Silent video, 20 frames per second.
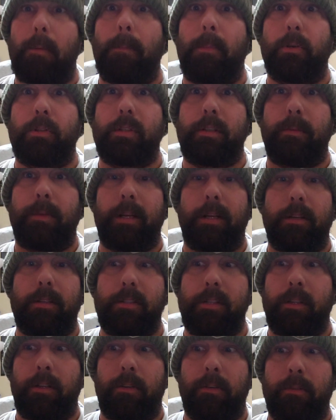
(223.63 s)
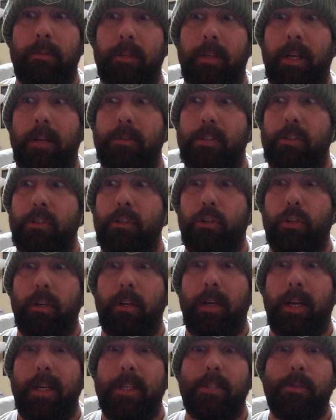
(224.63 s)
mostly because, when I was a junior
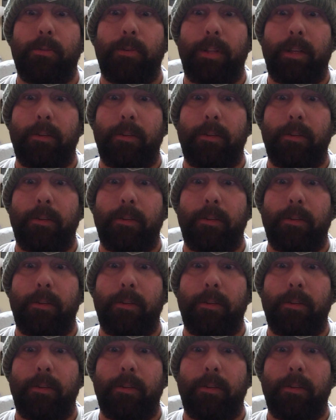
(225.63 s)
in high school,